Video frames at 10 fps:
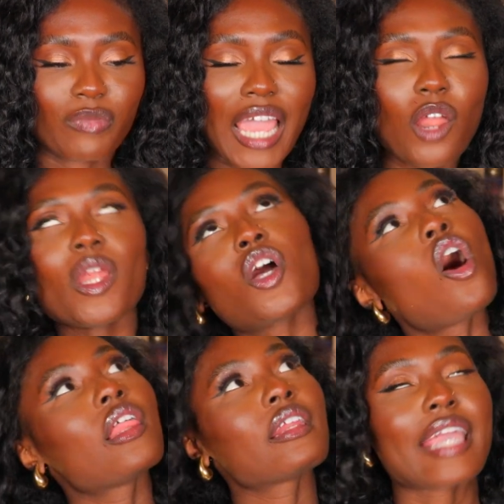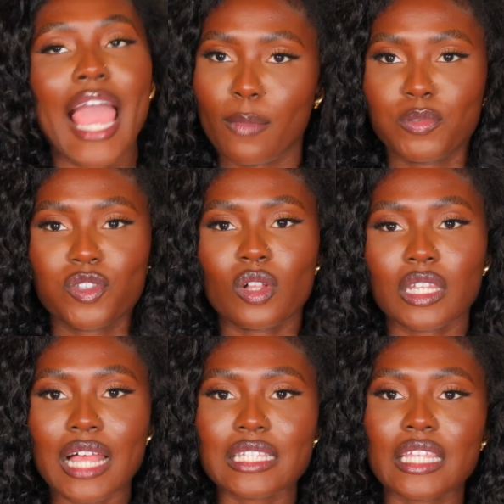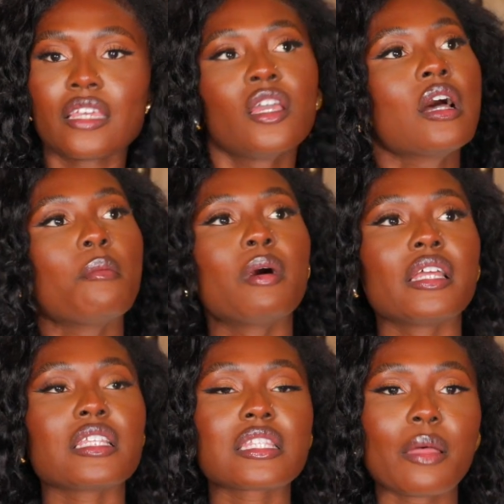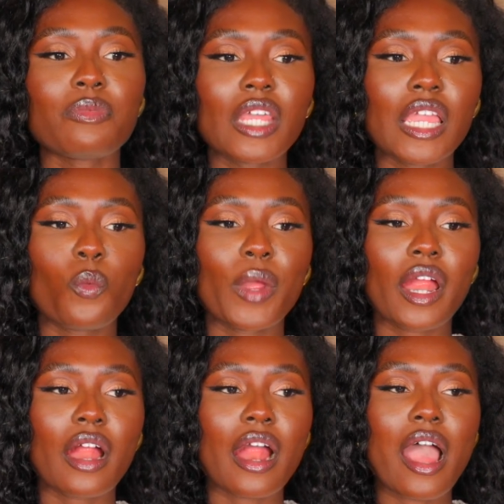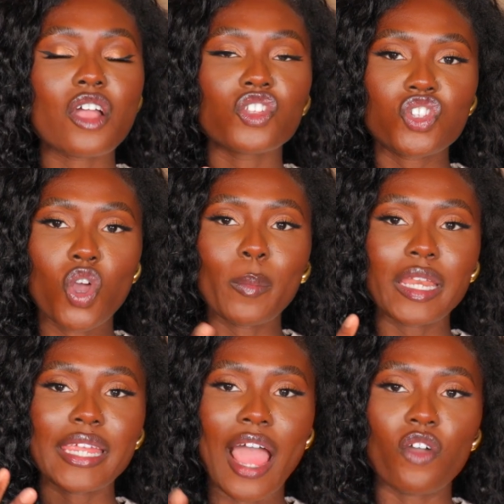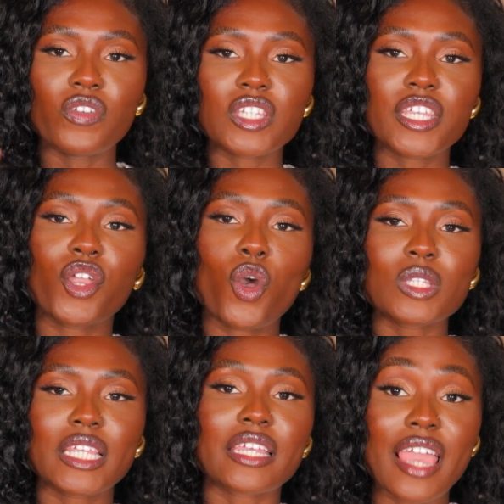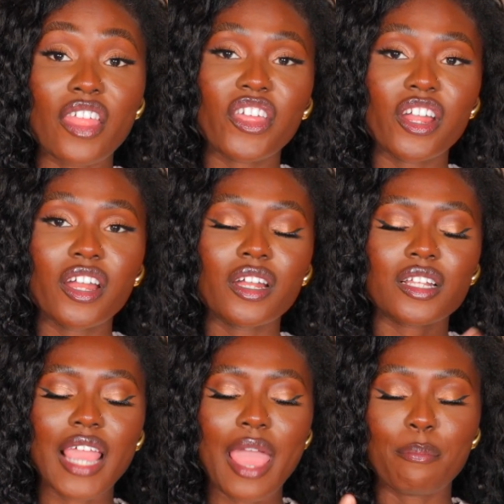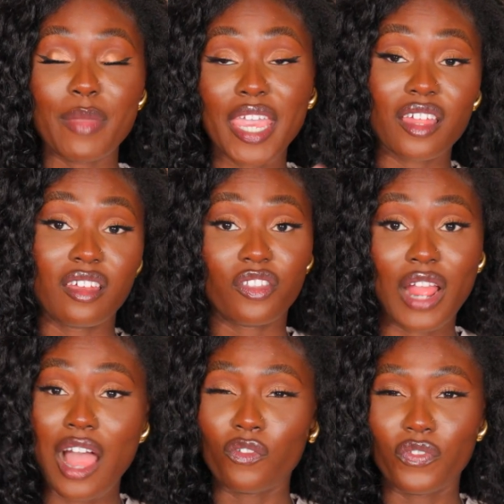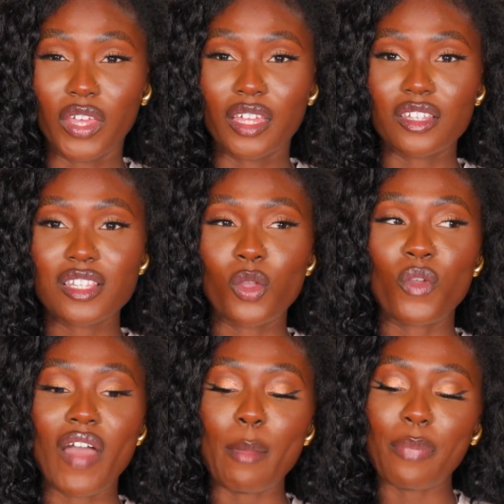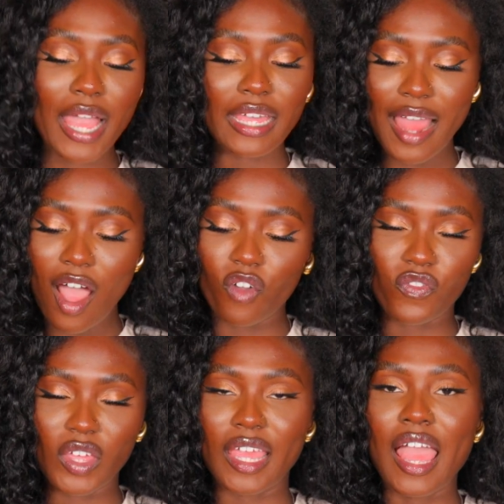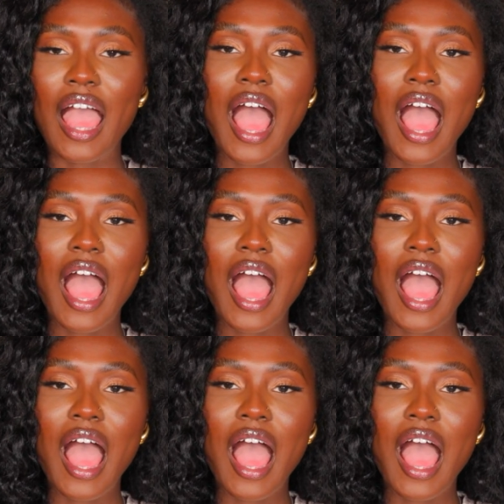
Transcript: I don't want to call it a capsule closet, but something where so many outfits can go together and make another outfit. So if I buy an outfit,